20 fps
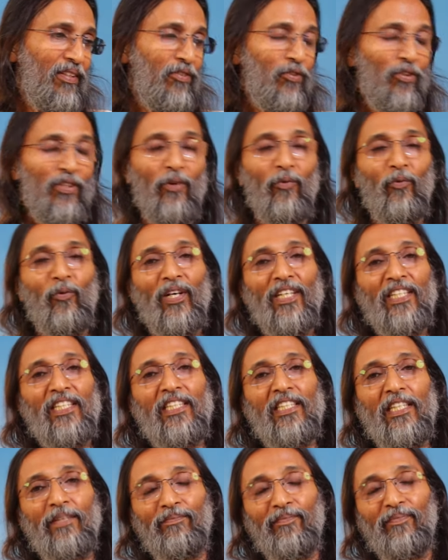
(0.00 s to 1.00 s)
So the
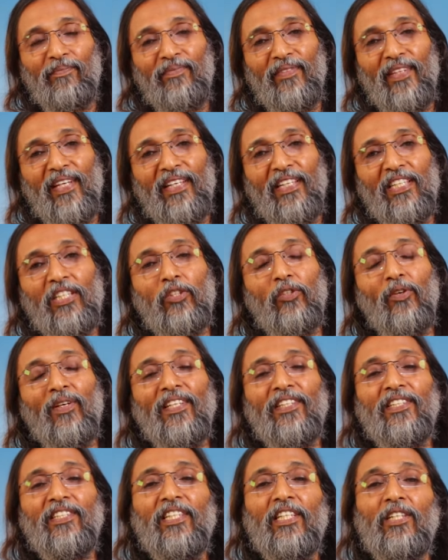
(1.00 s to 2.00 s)
worship, the
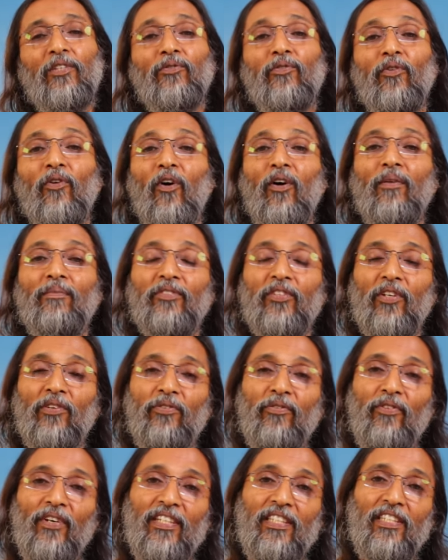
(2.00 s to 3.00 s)
ritualistic forms
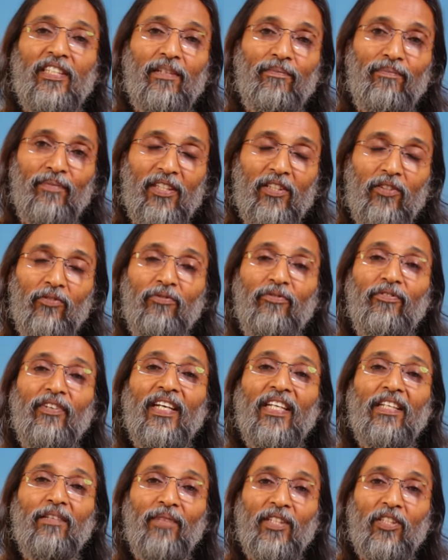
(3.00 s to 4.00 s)
of worship is
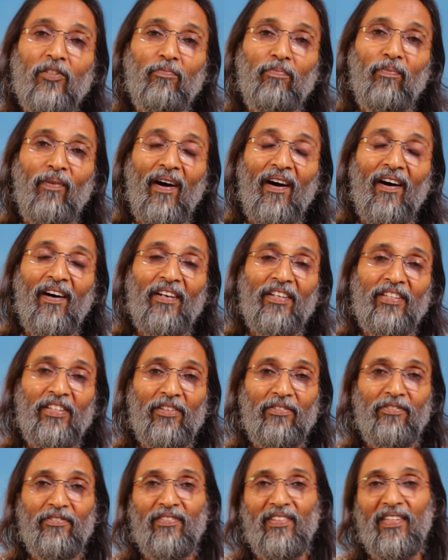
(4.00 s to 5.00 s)
very much
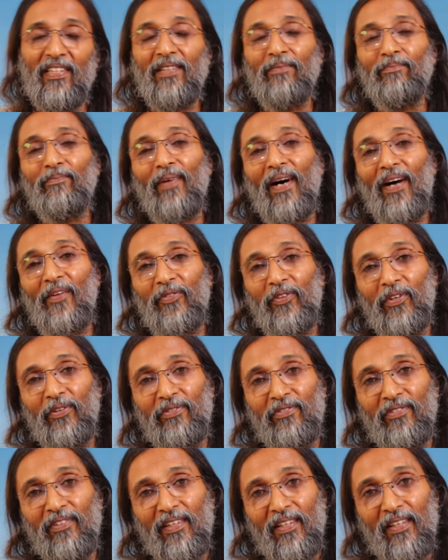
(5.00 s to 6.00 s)
part of the path
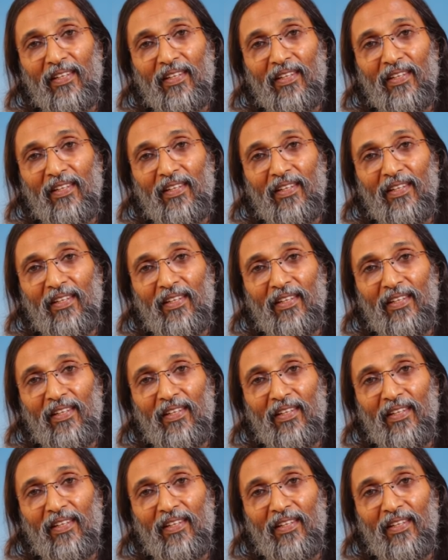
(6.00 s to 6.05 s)
of